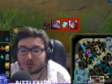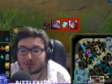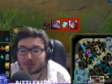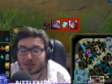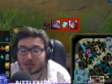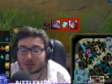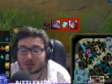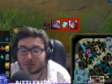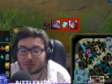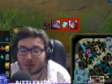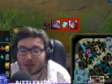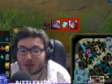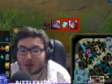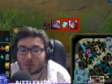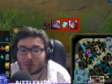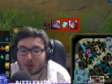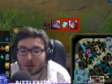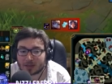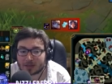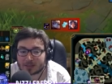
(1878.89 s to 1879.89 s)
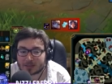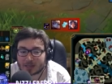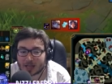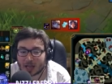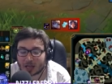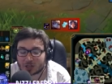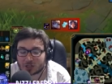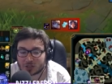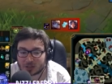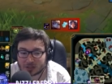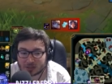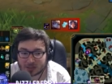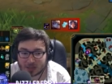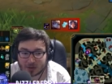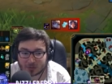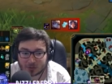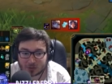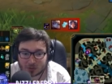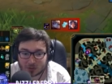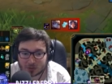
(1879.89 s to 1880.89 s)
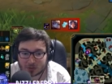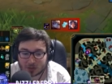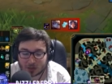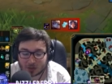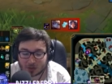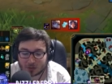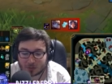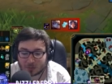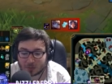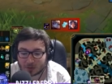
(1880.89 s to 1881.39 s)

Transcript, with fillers: take them now while it's actually safe to do so.